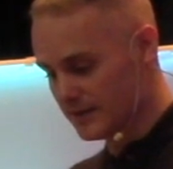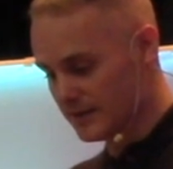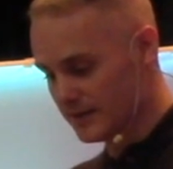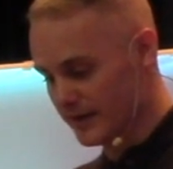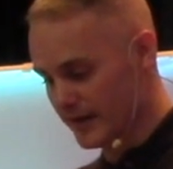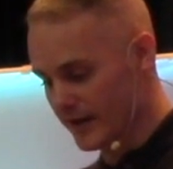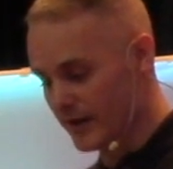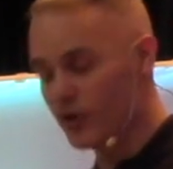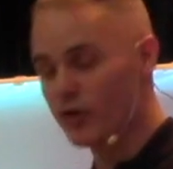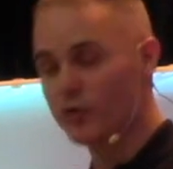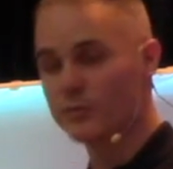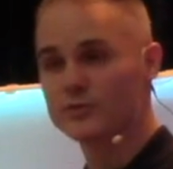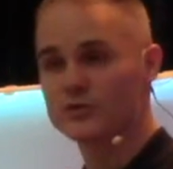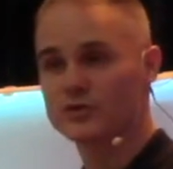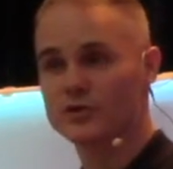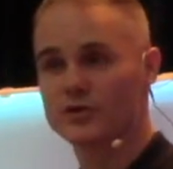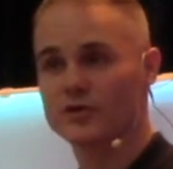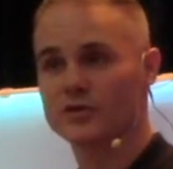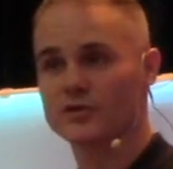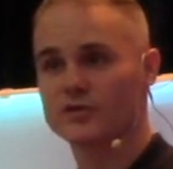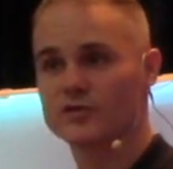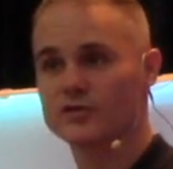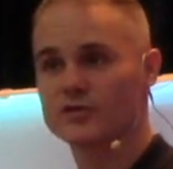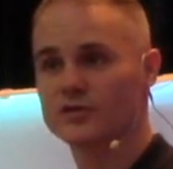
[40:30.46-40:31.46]
At Hope
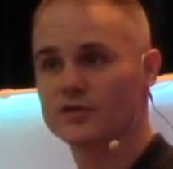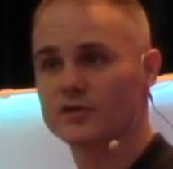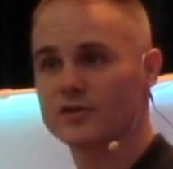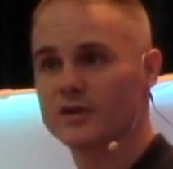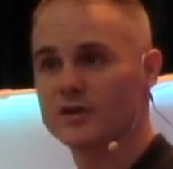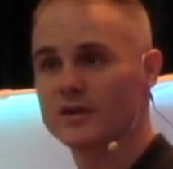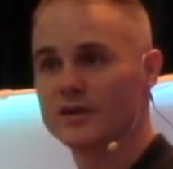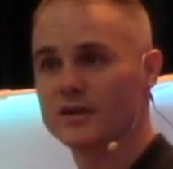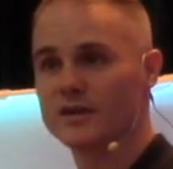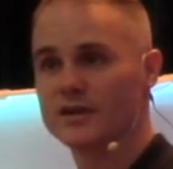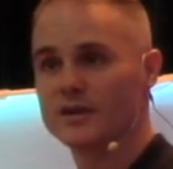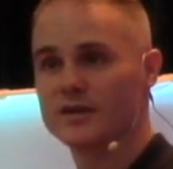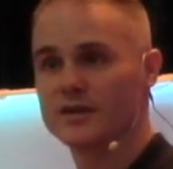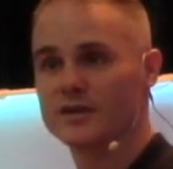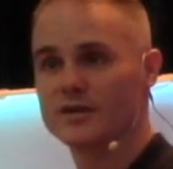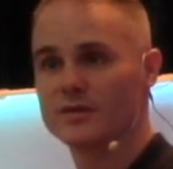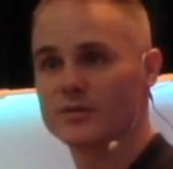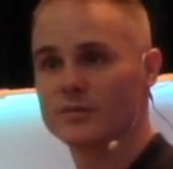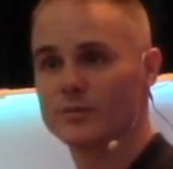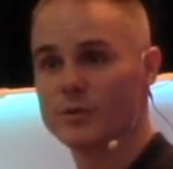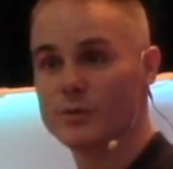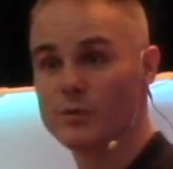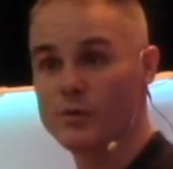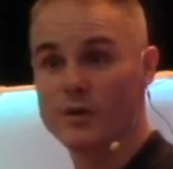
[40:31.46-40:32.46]
Church,
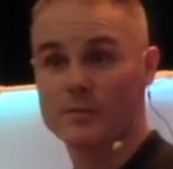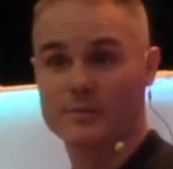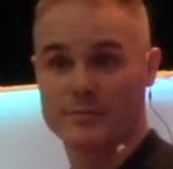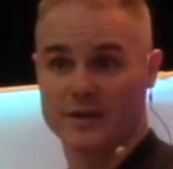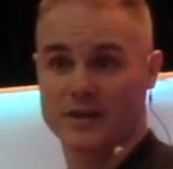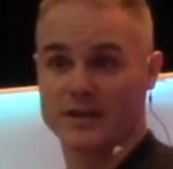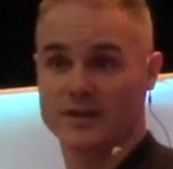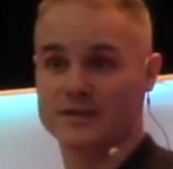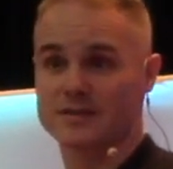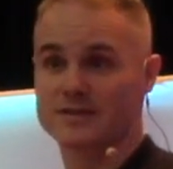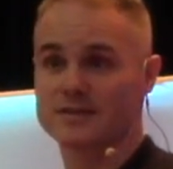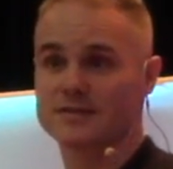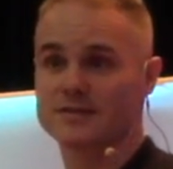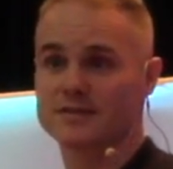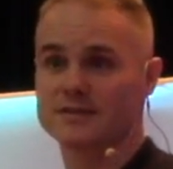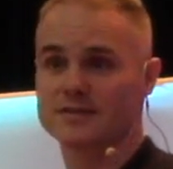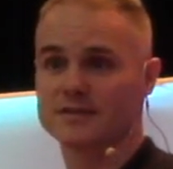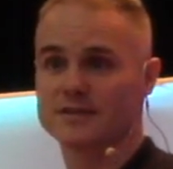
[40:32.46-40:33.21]
we want peace.